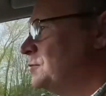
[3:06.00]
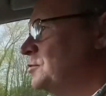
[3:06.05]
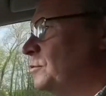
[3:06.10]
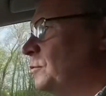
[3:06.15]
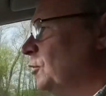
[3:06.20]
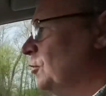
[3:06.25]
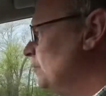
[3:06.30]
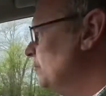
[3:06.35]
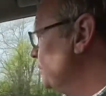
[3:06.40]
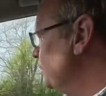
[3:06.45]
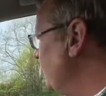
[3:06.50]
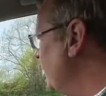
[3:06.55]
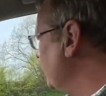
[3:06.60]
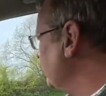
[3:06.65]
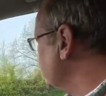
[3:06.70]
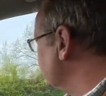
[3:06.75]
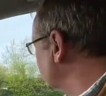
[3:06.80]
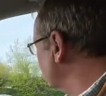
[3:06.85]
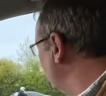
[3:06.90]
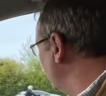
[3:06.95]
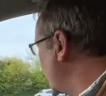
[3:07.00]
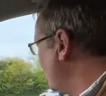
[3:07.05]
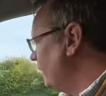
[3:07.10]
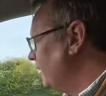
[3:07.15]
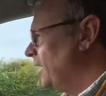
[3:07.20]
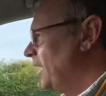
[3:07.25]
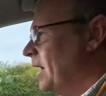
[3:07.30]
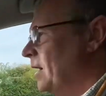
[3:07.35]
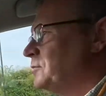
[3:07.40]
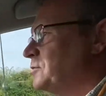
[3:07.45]
Some lovely bikes there,
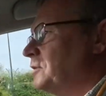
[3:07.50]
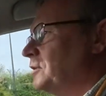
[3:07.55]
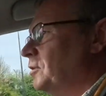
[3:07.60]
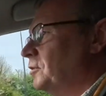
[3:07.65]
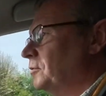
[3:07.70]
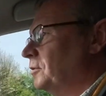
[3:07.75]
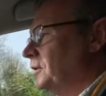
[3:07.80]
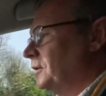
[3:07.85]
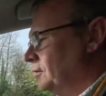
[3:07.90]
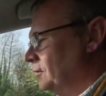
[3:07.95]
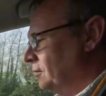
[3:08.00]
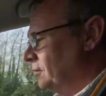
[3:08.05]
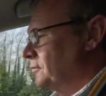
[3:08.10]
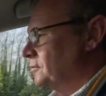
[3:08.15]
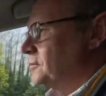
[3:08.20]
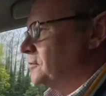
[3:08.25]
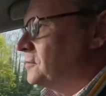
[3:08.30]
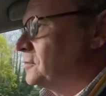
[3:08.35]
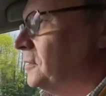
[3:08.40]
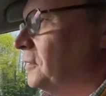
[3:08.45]
absolutely gorgeous.